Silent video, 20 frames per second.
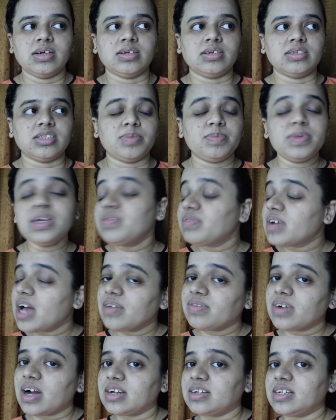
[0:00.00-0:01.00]
The
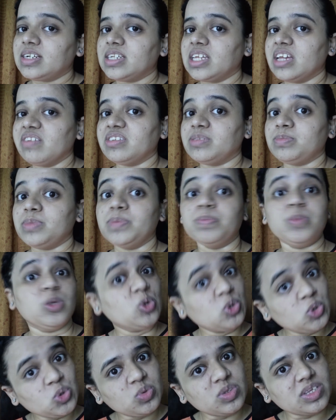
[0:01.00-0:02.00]
B500 gives me
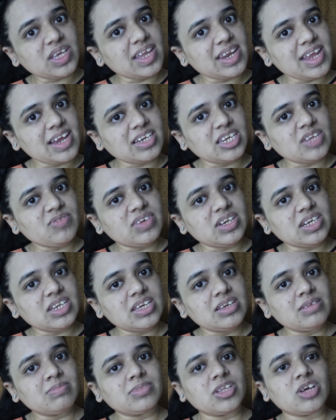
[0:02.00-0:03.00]
Bluetooth
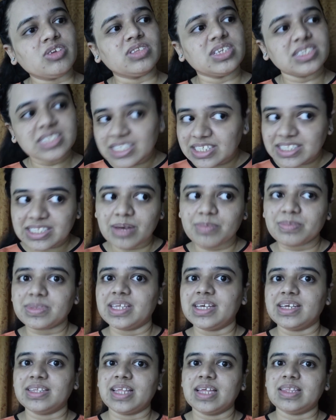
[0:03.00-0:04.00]
connectivity. Now this is
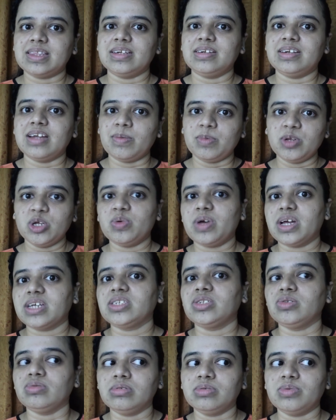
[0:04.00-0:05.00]
something that the
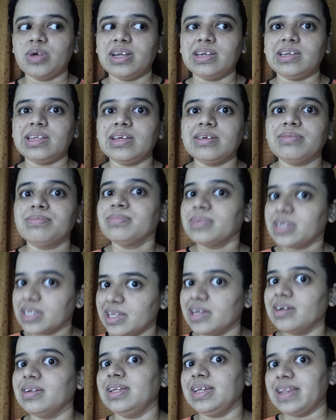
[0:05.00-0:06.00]
WX220
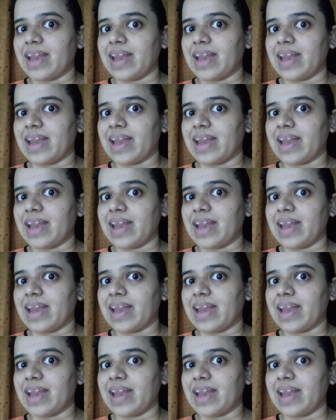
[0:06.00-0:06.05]
clearly